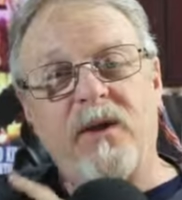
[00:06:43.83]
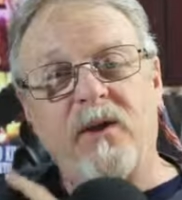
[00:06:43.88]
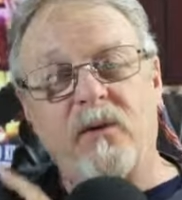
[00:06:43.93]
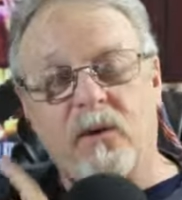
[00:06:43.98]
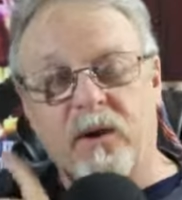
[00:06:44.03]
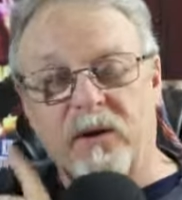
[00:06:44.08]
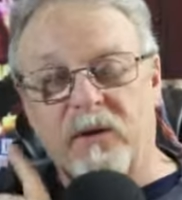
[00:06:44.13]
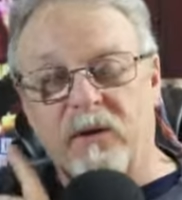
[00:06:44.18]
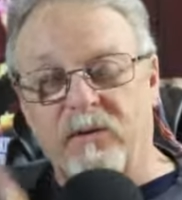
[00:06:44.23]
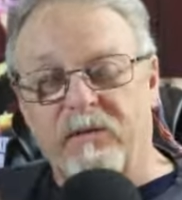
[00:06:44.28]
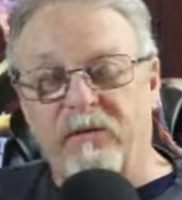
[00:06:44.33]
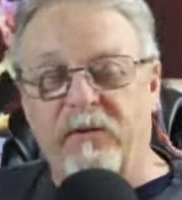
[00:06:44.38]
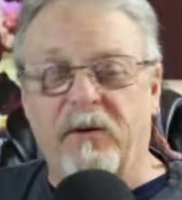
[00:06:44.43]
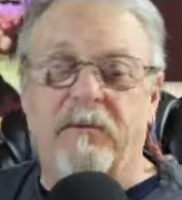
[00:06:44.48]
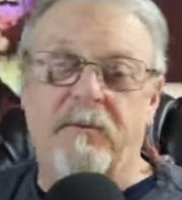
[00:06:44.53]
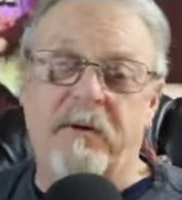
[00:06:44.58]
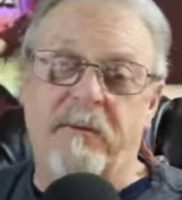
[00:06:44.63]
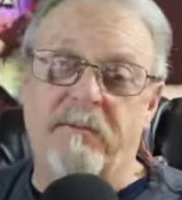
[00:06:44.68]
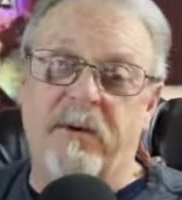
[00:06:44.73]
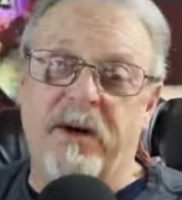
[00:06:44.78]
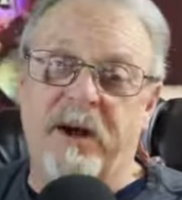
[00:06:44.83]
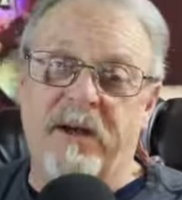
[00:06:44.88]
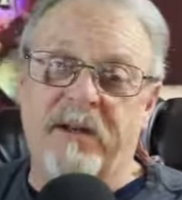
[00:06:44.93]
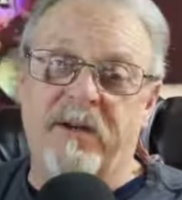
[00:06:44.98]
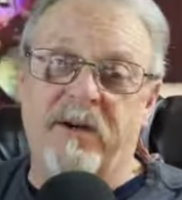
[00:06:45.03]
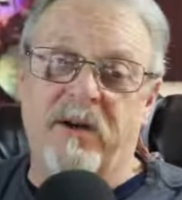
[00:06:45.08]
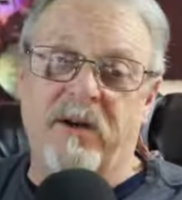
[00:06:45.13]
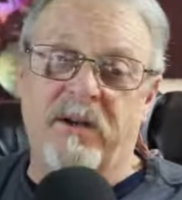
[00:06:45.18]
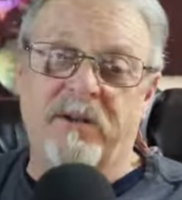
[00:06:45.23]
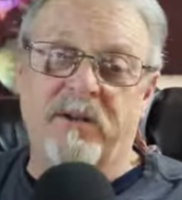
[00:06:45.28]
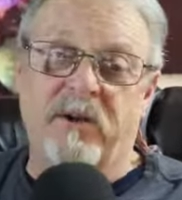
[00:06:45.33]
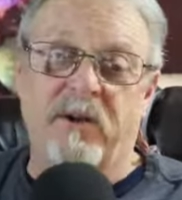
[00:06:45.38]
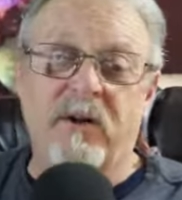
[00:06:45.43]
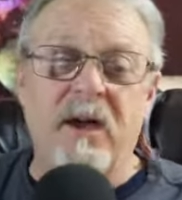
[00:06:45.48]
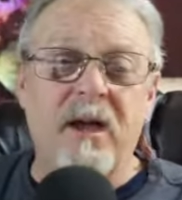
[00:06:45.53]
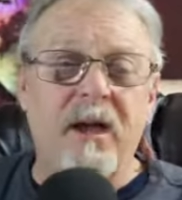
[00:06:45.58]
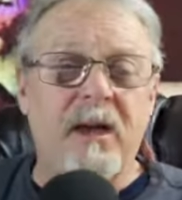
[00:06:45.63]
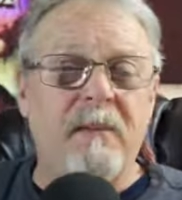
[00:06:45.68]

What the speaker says: You want your film to be branded also,